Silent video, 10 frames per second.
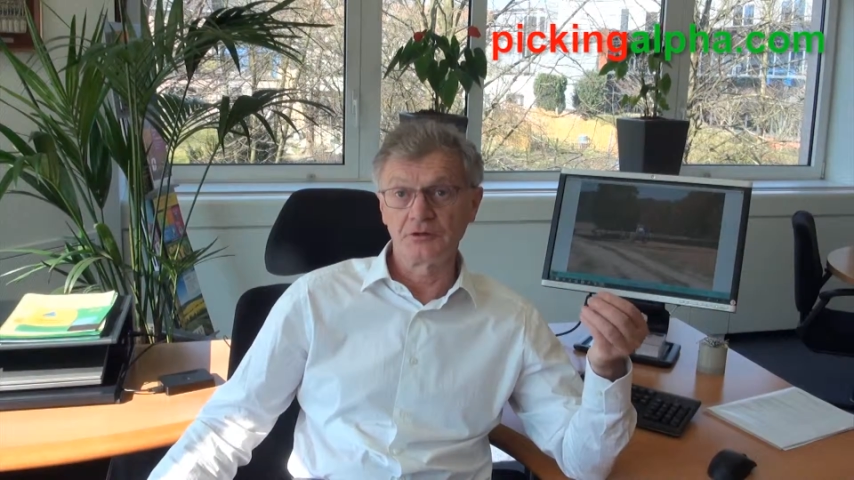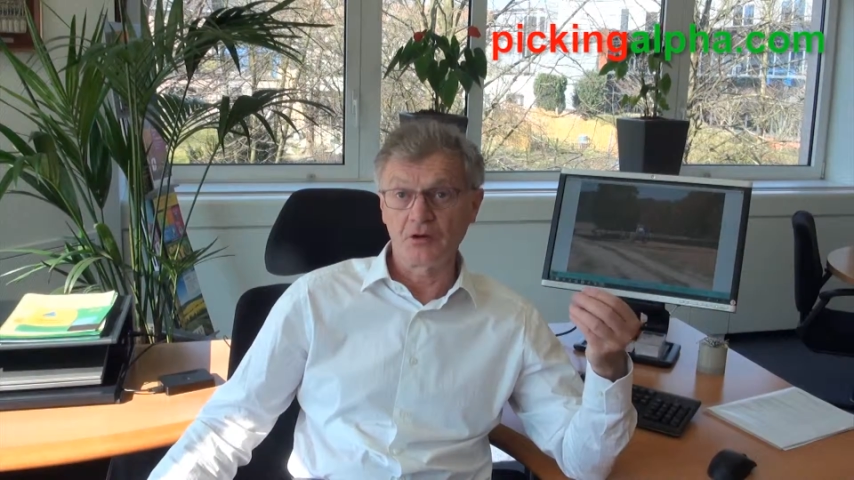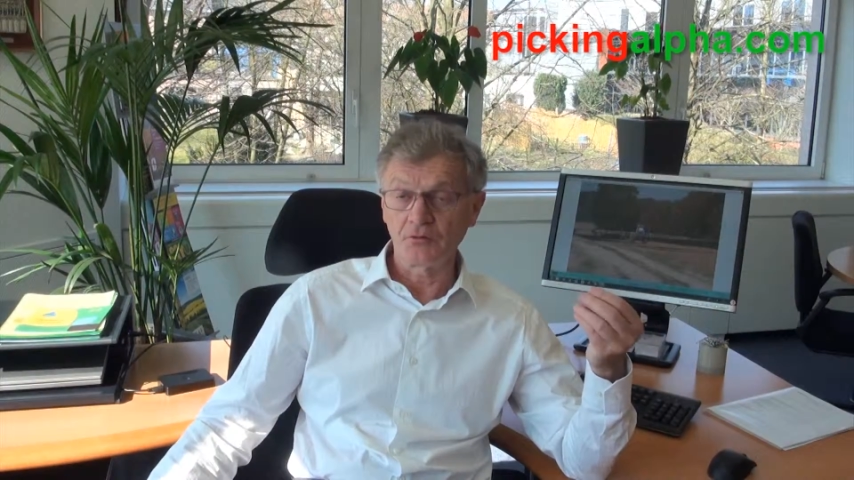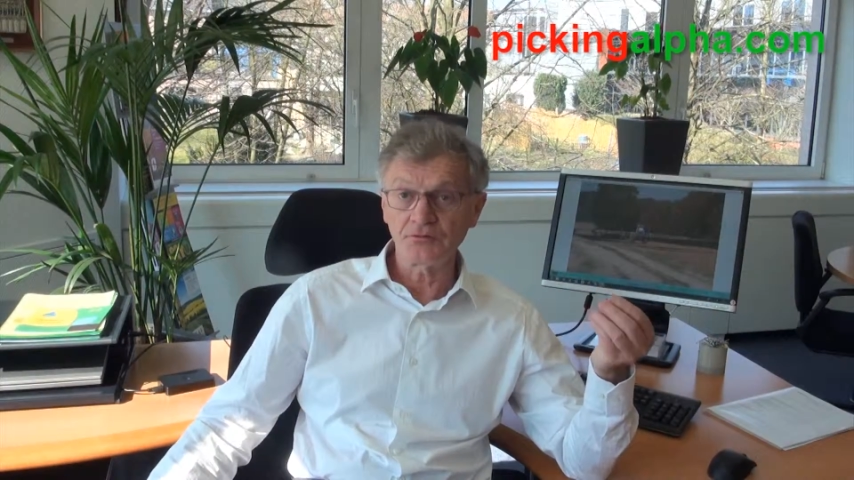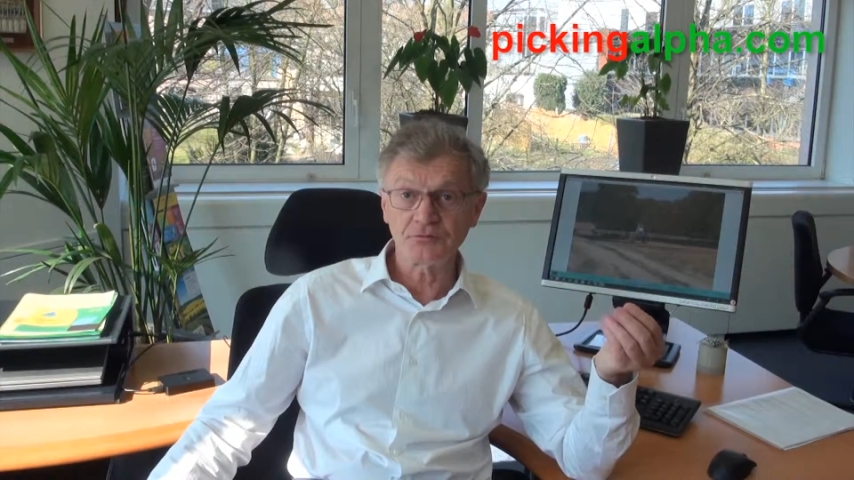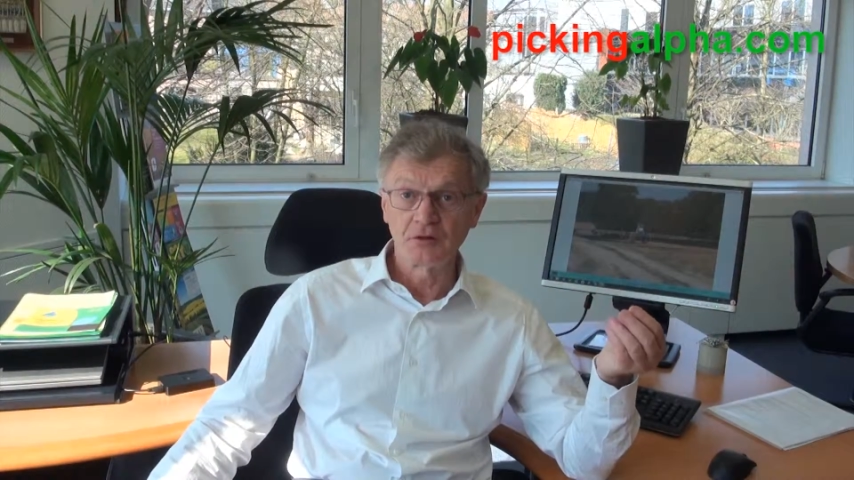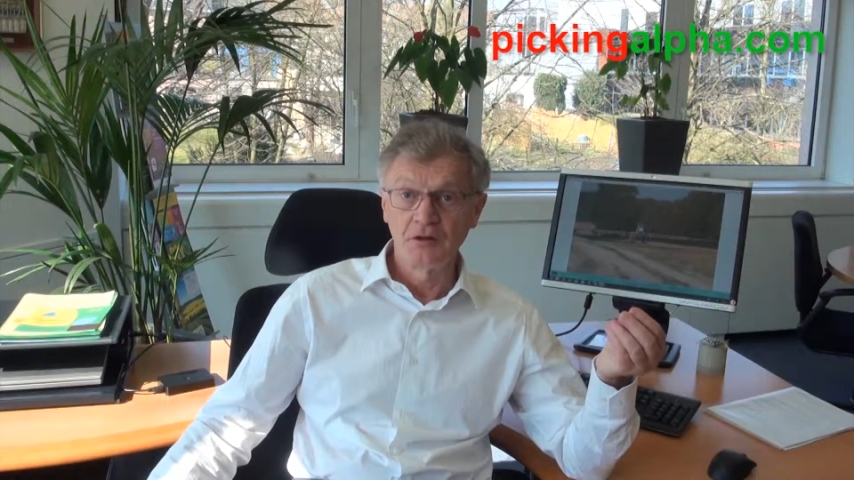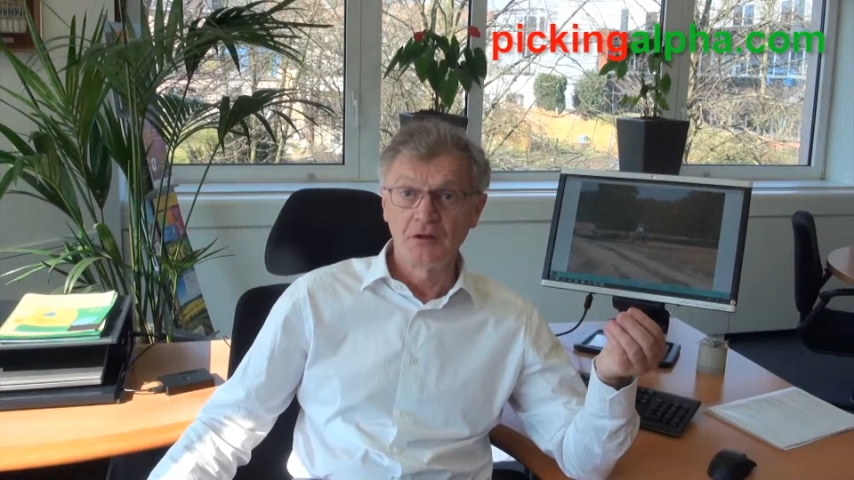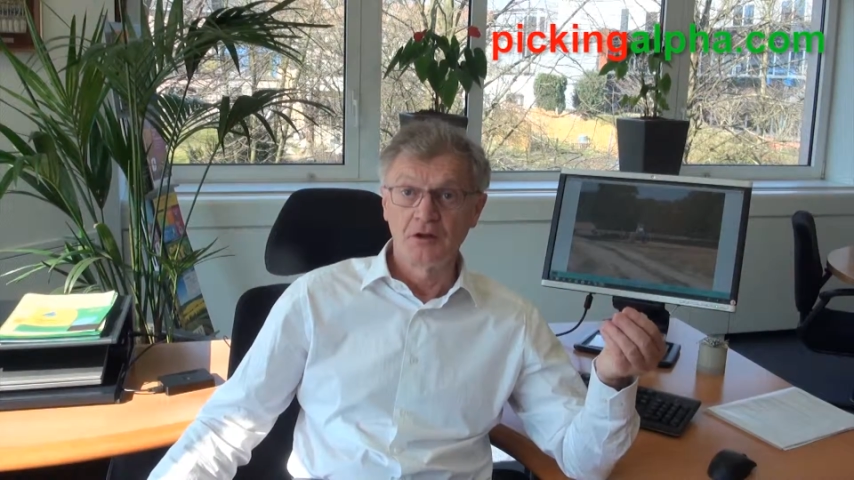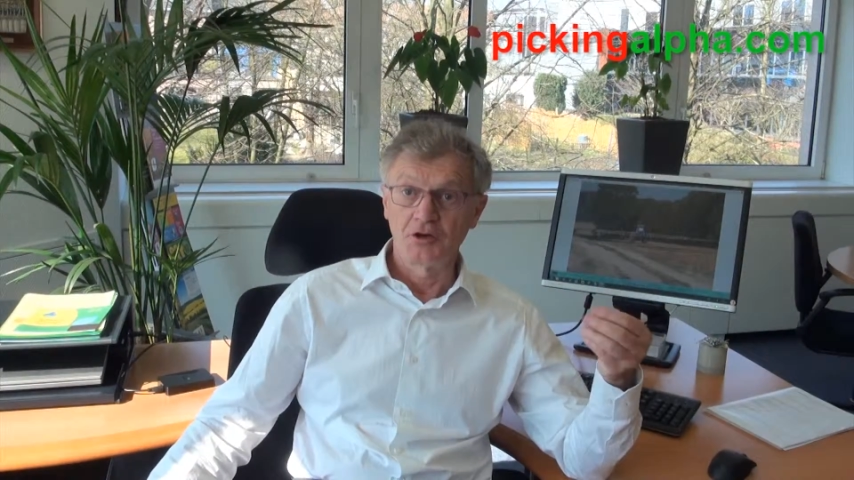
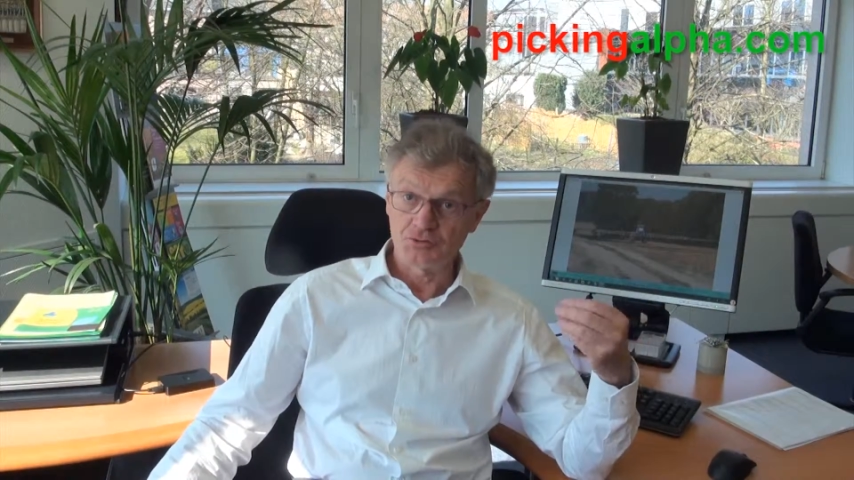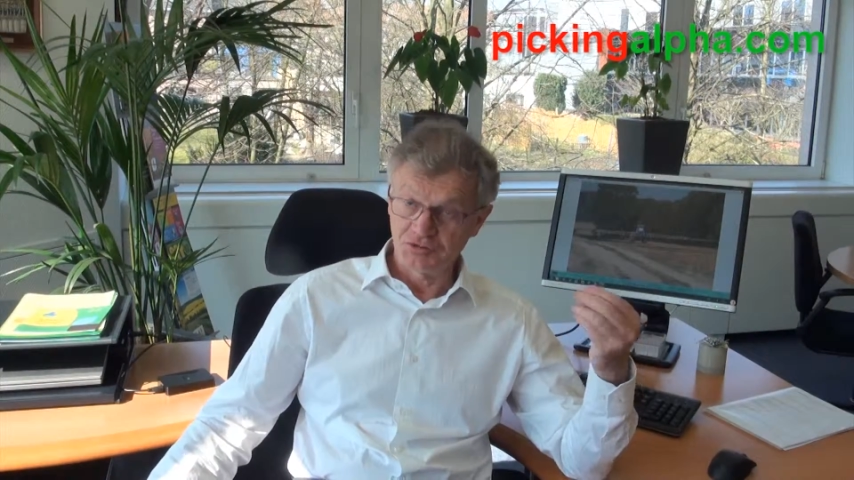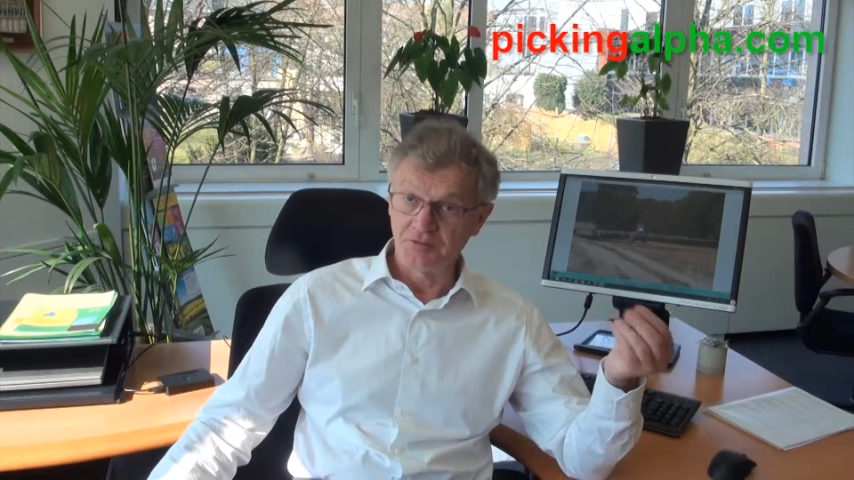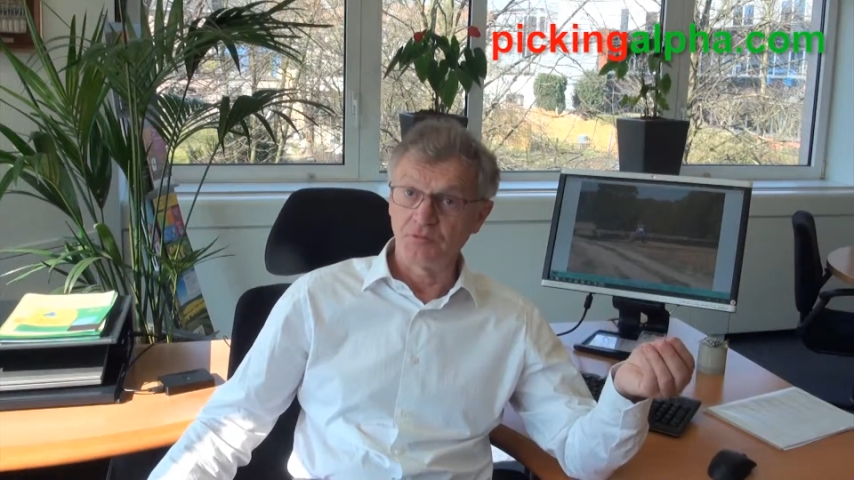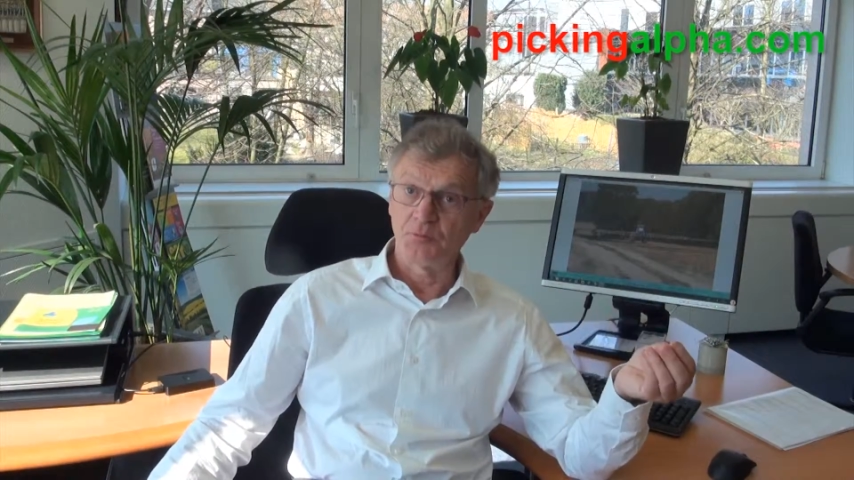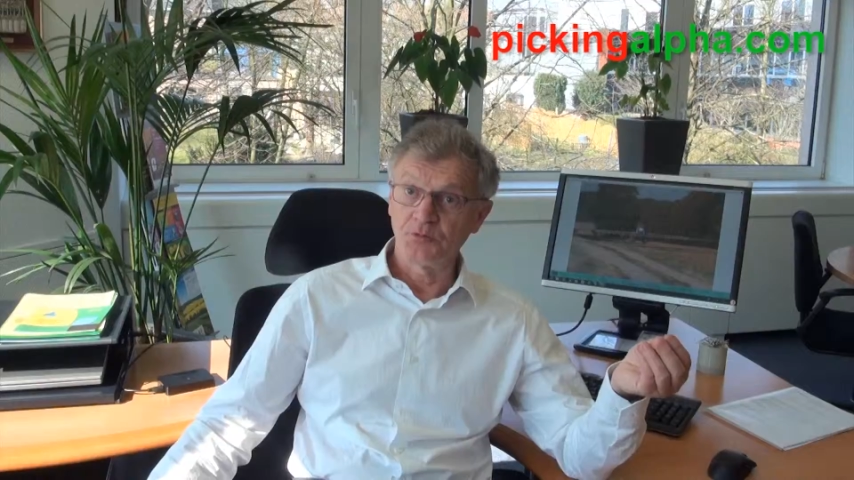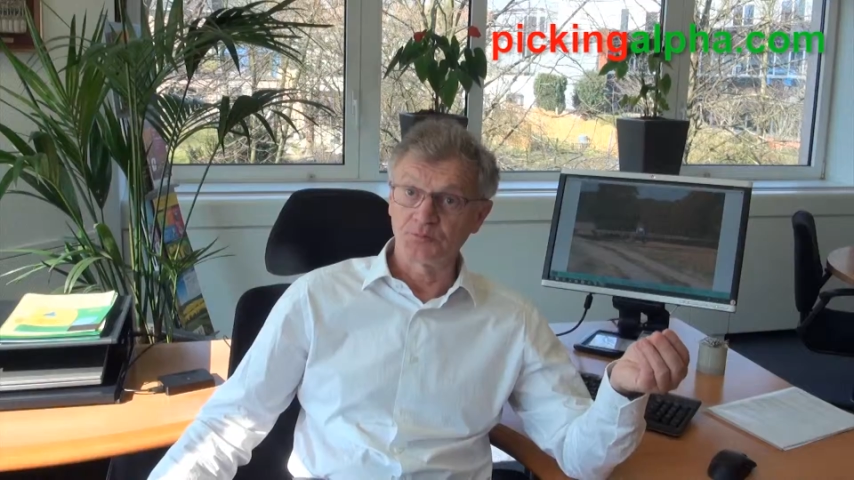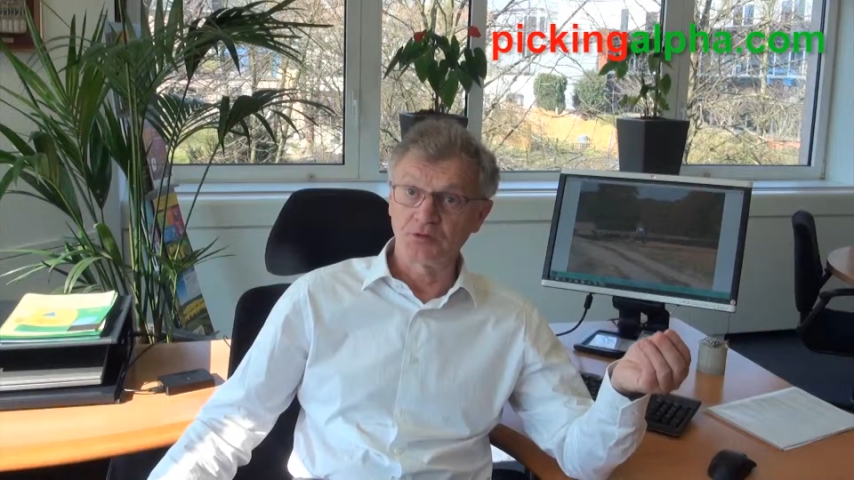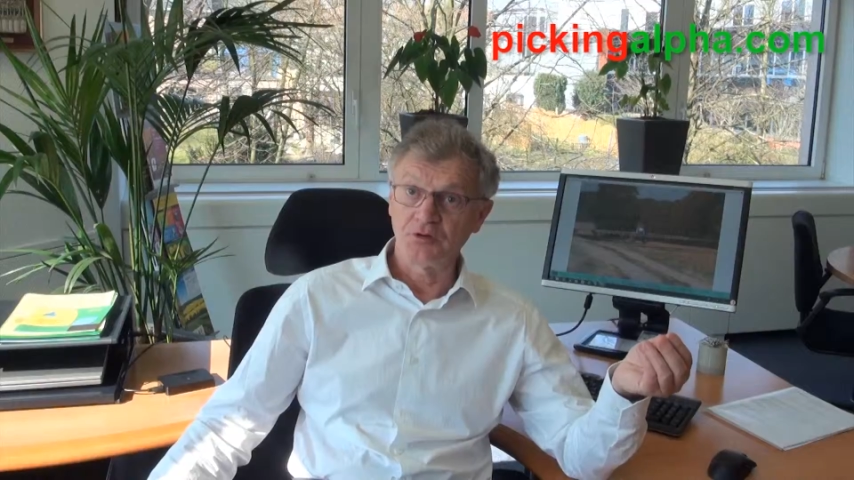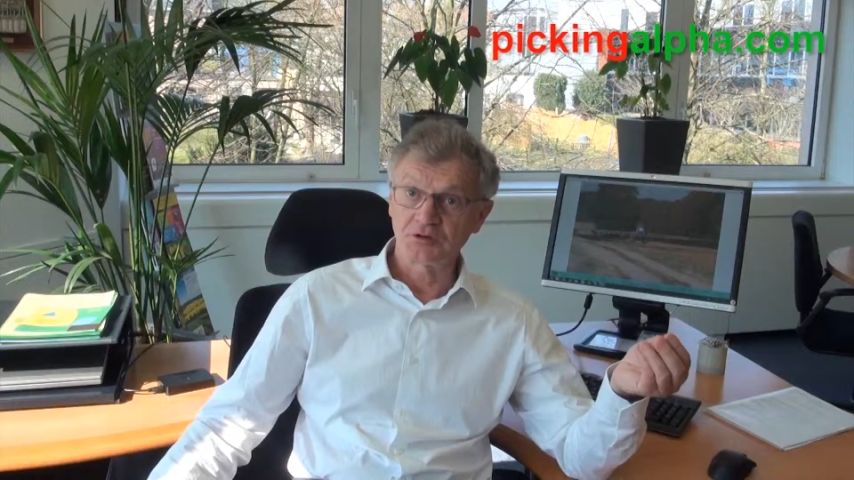to develop a
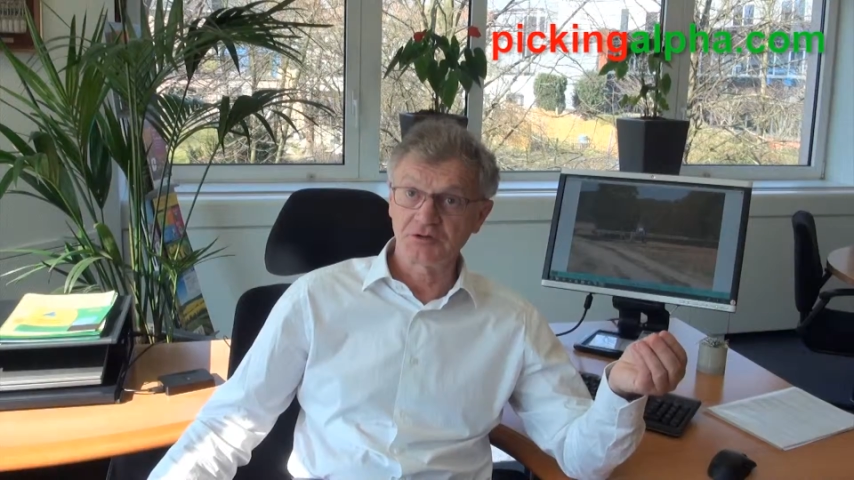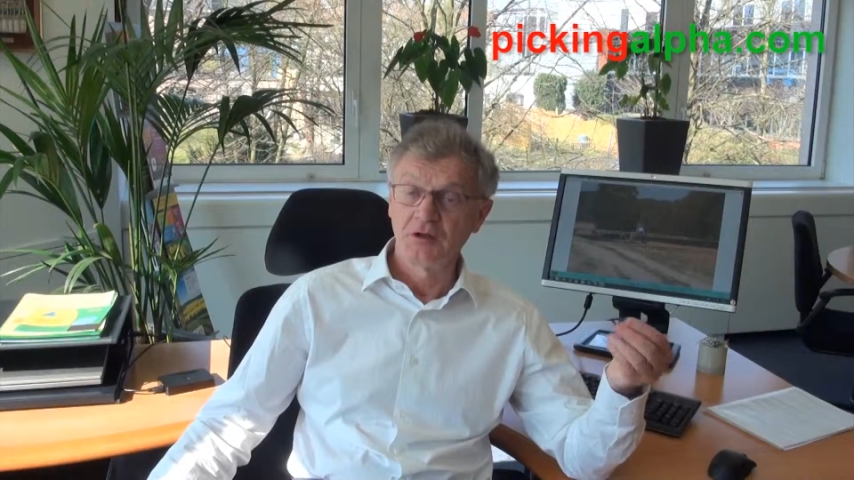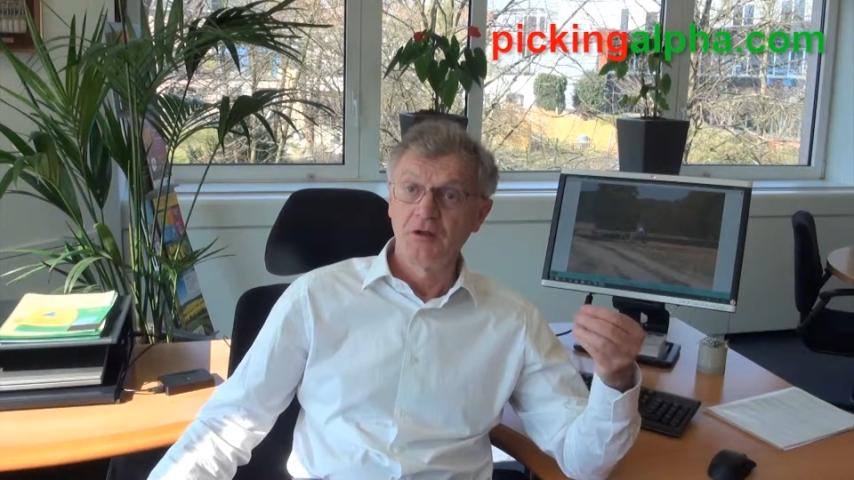product.